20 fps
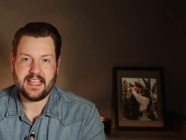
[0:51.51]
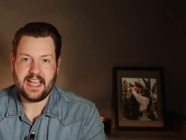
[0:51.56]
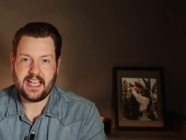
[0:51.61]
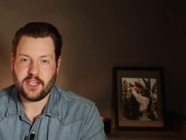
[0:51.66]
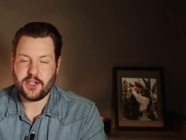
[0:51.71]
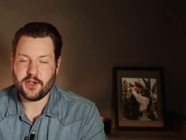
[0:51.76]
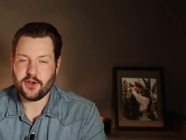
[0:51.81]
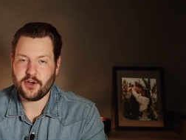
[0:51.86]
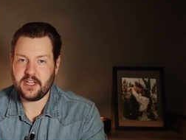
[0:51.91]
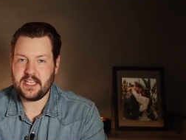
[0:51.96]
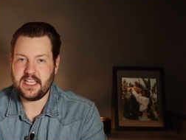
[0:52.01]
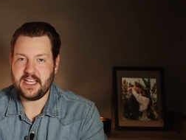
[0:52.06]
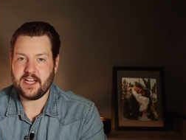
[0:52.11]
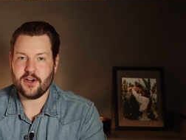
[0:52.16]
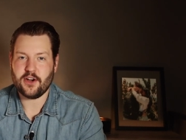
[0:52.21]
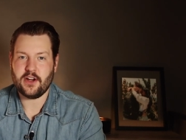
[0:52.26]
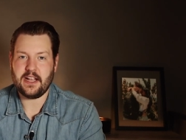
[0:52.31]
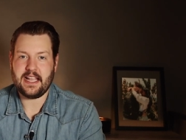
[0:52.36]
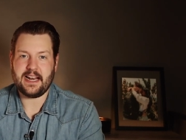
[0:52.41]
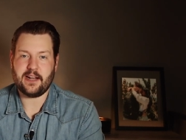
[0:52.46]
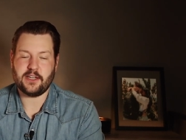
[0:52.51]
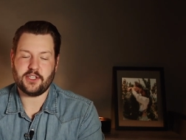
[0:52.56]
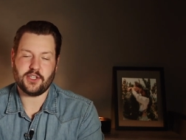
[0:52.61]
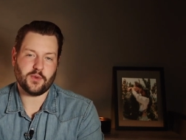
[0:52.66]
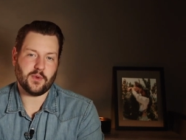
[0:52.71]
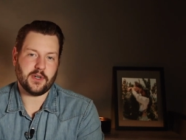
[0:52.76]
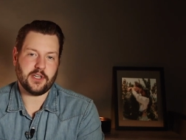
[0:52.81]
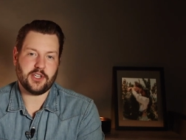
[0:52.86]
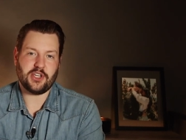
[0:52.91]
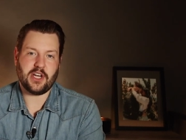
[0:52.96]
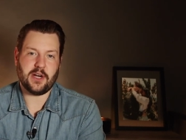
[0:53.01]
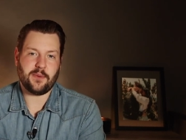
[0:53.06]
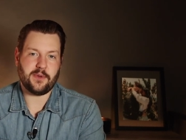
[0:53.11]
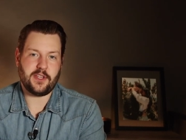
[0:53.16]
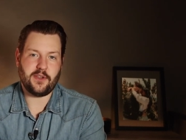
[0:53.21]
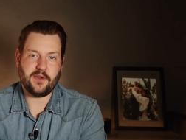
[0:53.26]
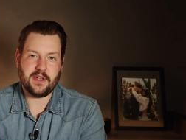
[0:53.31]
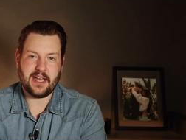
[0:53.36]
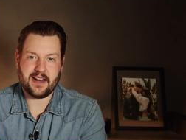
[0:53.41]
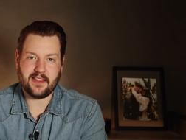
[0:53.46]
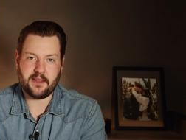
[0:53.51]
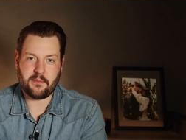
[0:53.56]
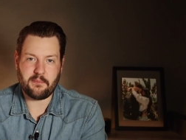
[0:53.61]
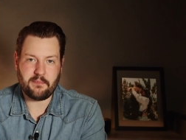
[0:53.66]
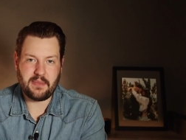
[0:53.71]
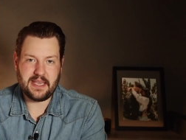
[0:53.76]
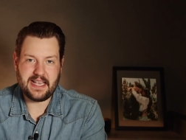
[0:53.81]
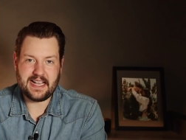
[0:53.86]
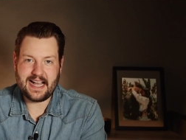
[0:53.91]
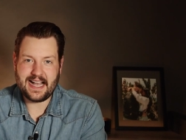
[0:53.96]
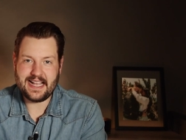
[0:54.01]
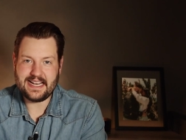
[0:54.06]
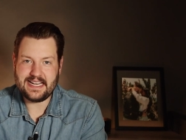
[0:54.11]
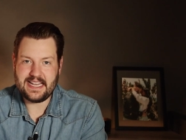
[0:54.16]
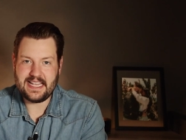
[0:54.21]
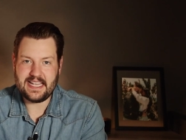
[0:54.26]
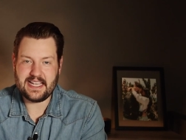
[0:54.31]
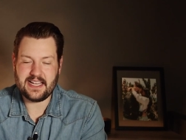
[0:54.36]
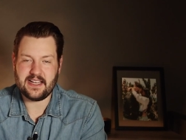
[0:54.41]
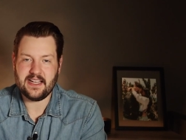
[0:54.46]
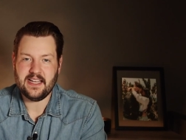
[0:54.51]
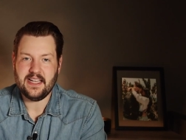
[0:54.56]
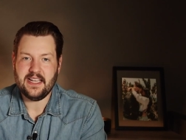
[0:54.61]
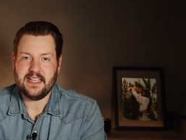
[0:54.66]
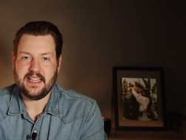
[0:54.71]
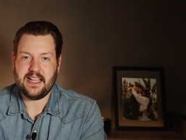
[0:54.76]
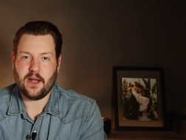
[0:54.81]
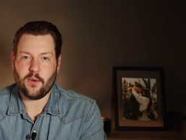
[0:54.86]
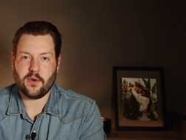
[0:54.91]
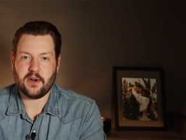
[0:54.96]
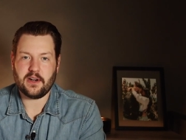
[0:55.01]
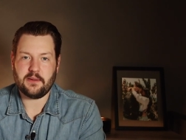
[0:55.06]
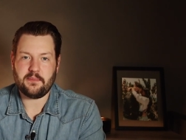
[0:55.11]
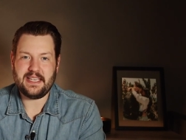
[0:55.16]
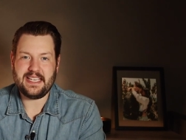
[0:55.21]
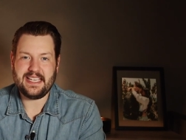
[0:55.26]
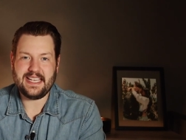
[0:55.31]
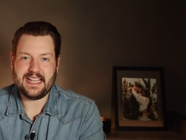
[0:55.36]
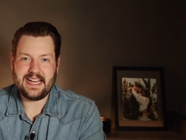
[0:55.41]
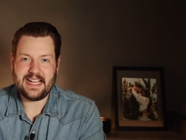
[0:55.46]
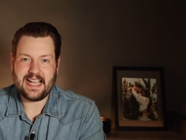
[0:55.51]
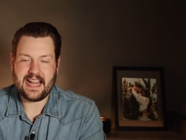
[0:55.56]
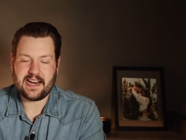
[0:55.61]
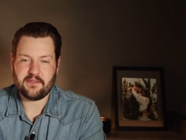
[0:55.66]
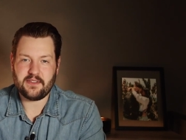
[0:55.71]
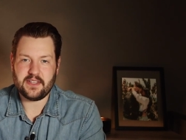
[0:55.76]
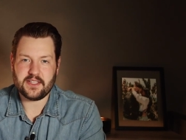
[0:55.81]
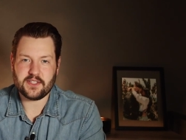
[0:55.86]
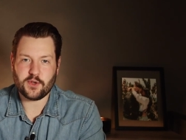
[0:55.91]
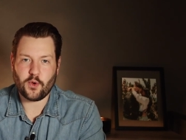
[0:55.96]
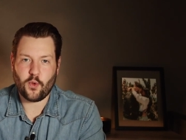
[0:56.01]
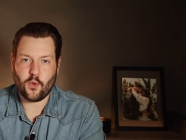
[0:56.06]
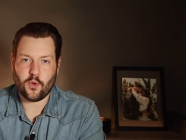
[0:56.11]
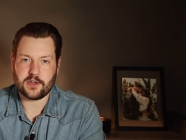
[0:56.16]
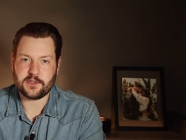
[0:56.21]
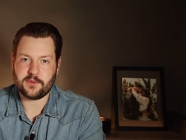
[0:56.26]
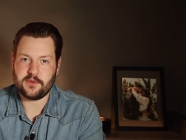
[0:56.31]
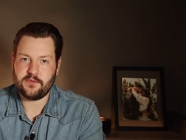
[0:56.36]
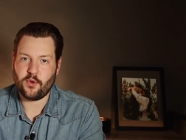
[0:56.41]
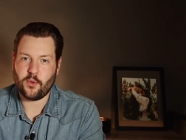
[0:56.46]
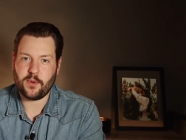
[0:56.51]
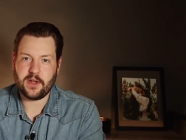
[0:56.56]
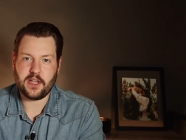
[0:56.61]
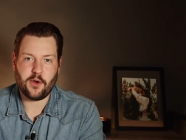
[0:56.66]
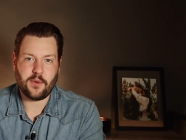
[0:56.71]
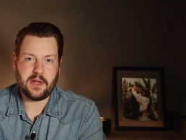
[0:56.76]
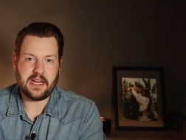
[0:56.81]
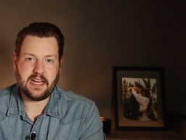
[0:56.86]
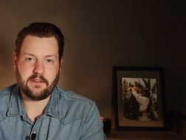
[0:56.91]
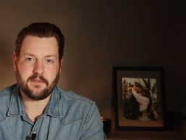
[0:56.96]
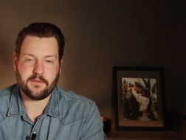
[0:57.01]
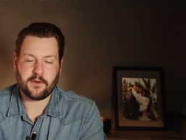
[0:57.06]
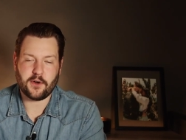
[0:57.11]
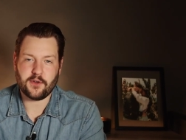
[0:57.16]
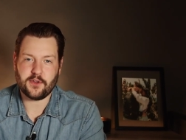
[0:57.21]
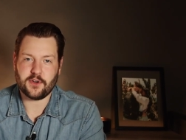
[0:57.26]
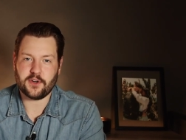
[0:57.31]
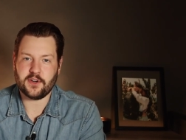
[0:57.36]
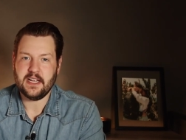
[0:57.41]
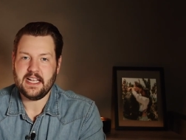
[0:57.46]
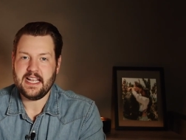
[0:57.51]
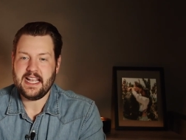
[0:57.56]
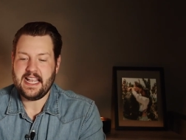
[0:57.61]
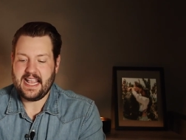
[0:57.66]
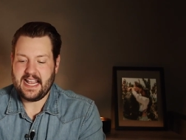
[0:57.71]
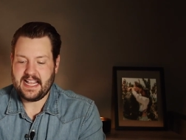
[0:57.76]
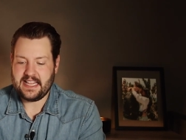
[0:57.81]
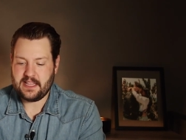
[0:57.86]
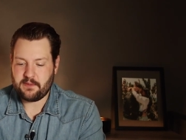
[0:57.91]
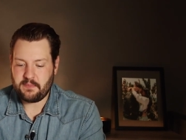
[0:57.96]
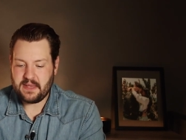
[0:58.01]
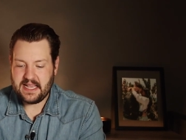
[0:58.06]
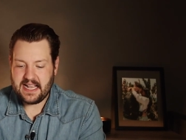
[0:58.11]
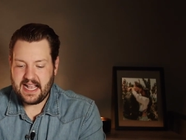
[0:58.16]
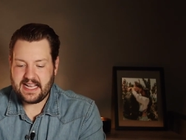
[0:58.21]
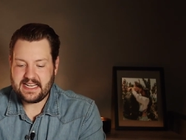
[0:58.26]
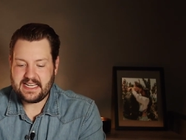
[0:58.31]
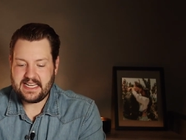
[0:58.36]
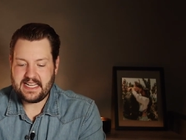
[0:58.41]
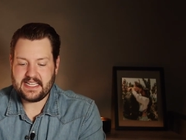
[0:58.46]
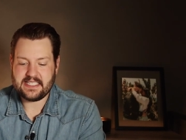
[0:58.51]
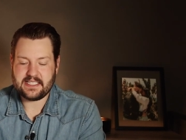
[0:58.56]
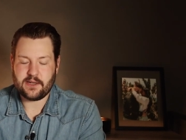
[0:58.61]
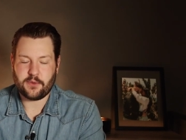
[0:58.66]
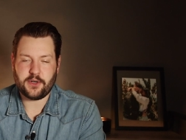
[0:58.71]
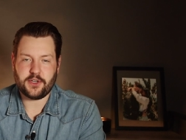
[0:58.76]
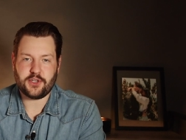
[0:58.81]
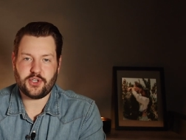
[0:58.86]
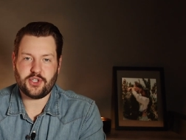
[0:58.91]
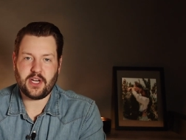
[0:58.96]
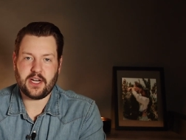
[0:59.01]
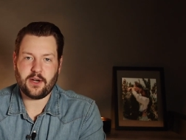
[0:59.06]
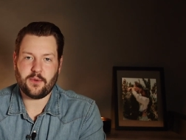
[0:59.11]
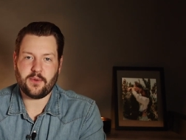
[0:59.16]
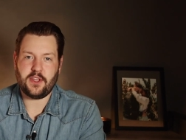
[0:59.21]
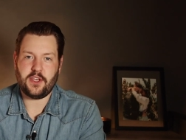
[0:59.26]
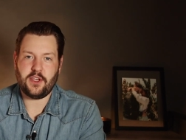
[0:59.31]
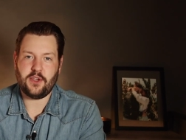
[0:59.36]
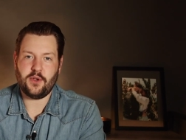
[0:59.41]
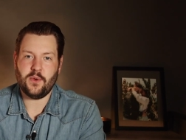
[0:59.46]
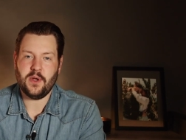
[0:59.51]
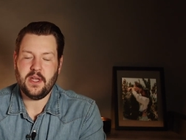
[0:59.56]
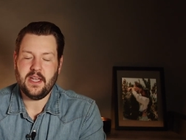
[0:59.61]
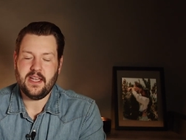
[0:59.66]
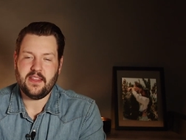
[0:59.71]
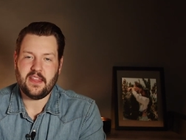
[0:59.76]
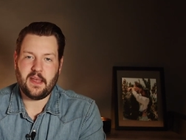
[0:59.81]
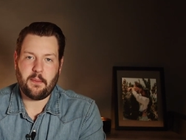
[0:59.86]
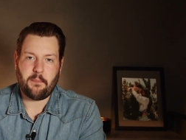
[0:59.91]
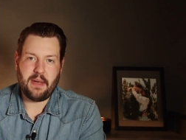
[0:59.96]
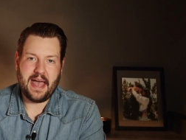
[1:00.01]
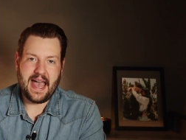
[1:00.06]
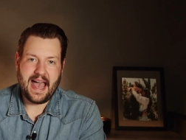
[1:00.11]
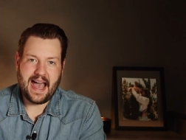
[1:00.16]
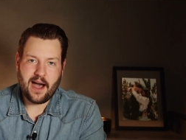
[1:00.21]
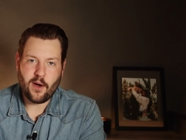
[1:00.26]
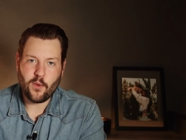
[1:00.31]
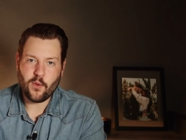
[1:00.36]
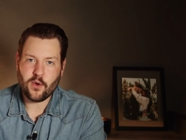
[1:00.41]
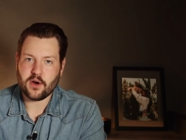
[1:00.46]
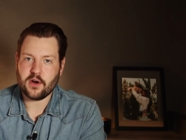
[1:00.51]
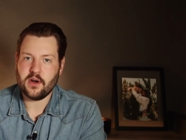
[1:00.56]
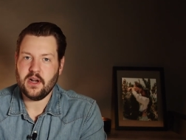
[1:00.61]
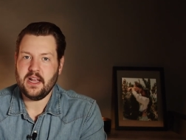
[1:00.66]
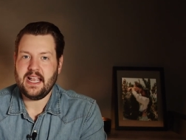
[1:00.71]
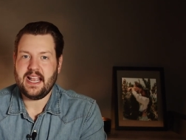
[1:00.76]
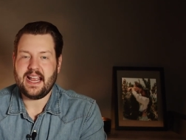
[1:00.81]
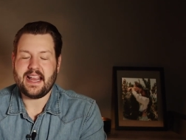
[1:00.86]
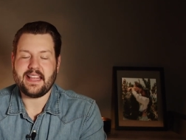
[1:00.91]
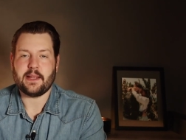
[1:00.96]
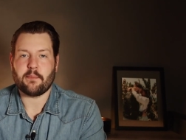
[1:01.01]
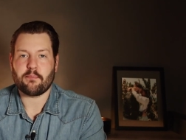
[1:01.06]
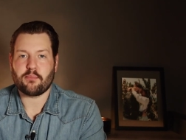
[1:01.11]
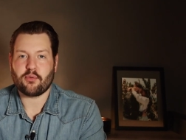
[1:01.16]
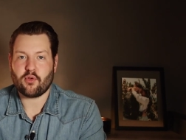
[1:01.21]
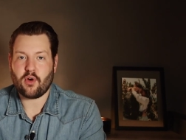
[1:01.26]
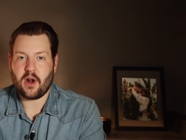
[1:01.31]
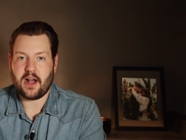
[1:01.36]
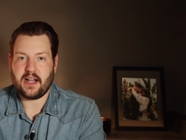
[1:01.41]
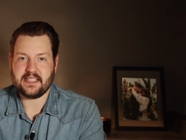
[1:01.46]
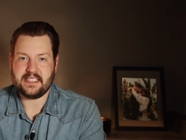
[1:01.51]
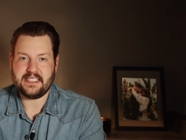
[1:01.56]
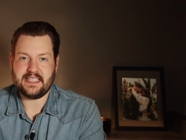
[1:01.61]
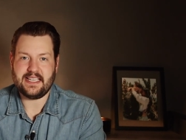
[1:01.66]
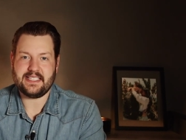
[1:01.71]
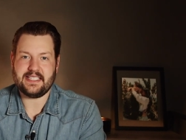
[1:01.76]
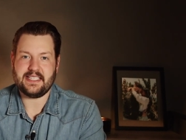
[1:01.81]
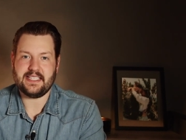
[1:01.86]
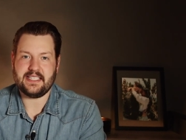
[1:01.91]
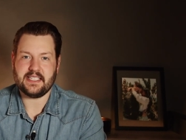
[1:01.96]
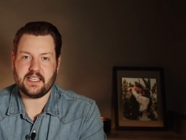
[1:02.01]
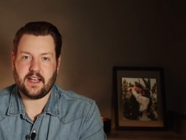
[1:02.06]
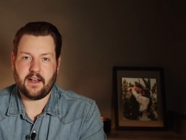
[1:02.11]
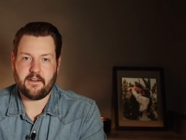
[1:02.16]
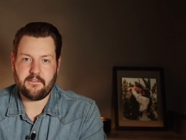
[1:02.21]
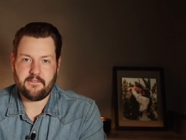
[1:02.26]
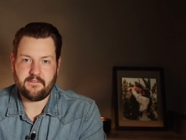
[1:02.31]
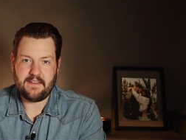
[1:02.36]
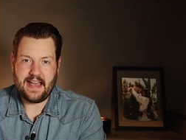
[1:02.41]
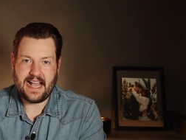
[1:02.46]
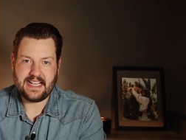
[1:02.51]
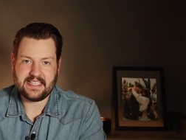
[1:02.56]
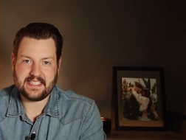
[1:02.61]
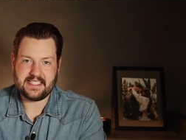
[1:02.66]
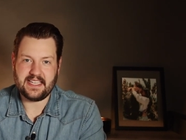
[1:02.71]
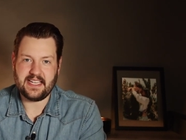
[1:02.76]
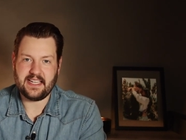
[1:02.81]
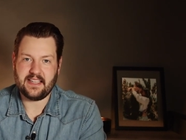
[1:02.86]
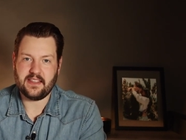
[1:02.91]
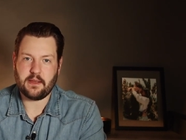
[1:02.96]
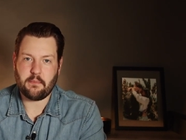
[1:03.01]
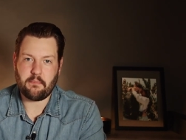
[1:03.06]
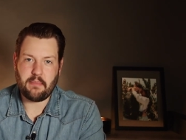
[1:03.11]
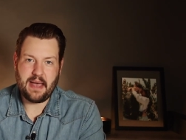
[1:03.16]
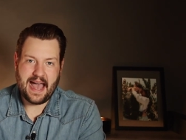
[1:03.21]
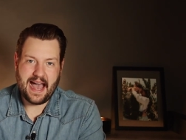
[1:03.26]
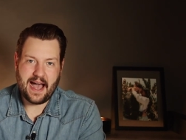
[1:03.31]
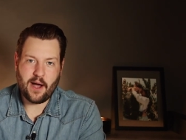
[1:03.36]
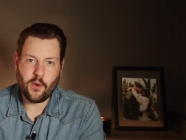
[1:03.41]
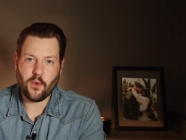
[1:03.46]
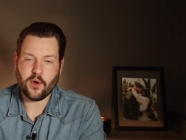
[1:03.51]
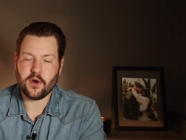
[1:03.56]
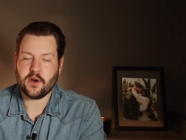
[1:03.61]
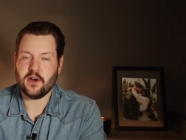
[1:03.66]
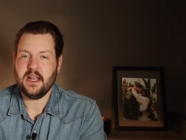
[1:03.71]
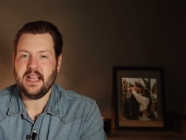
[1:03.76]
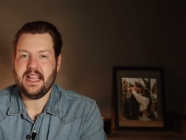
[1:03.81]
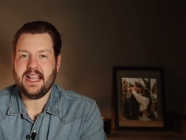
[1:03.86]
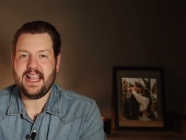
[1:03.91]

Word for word: that you're here, and I just want to share with you kind of the big idea that we're going to be getting out of this course before we go any further. And the big idea is I want to share with you the power power and the processes of fasting. The power